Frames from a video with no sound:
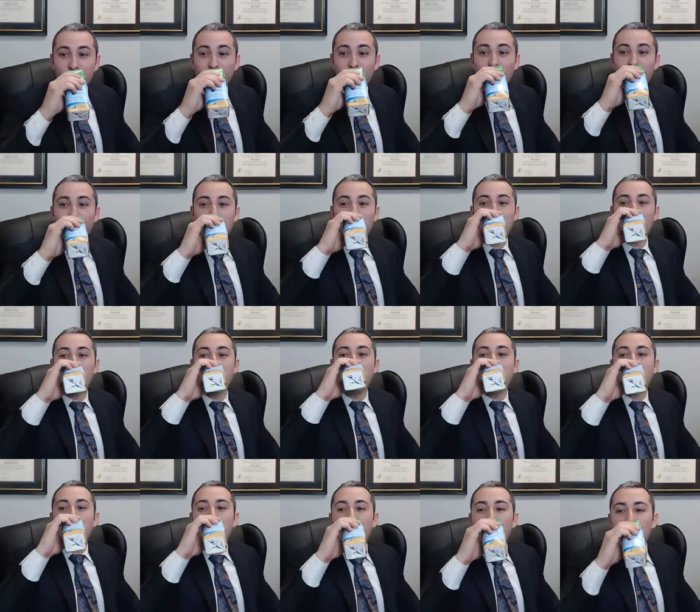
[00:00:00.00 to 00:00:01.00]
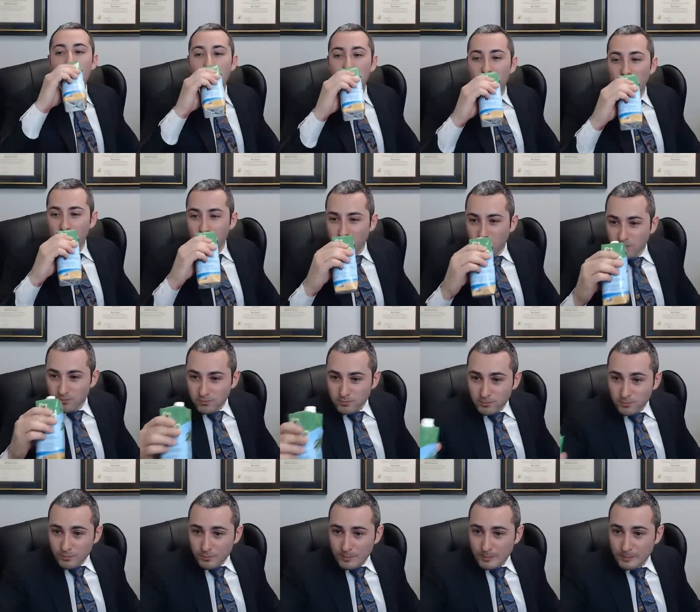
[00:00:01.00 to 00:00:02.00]

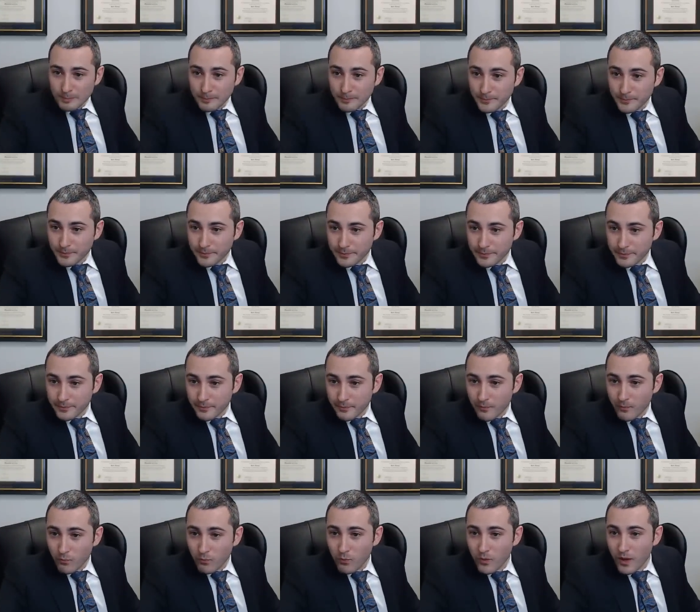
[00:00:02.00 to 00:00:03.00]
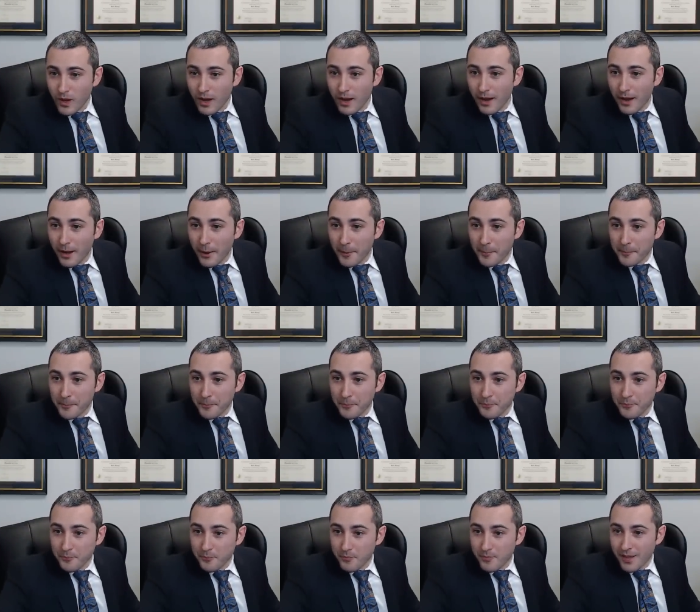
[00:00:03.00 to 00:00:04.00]

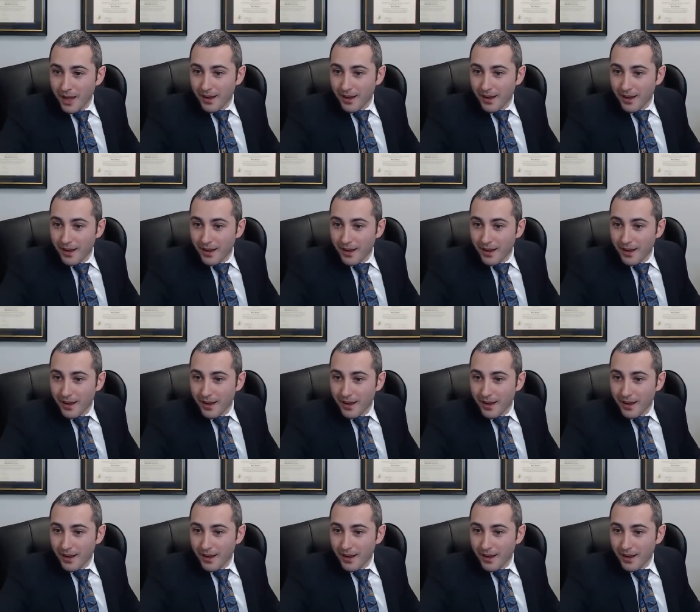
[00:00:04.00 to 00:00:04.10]
Nobody speaks.